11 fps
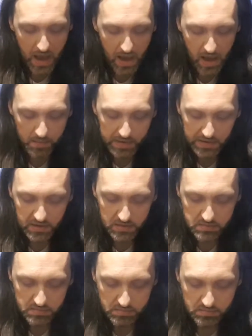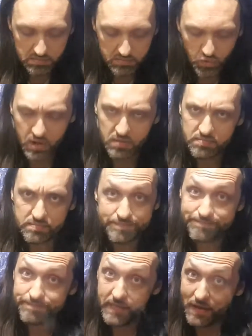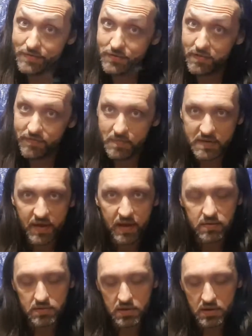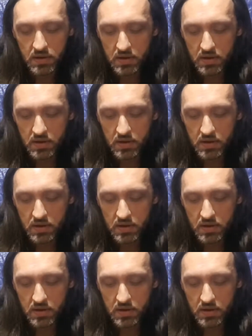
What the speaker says: I'm gonna, well, as you saw from the title,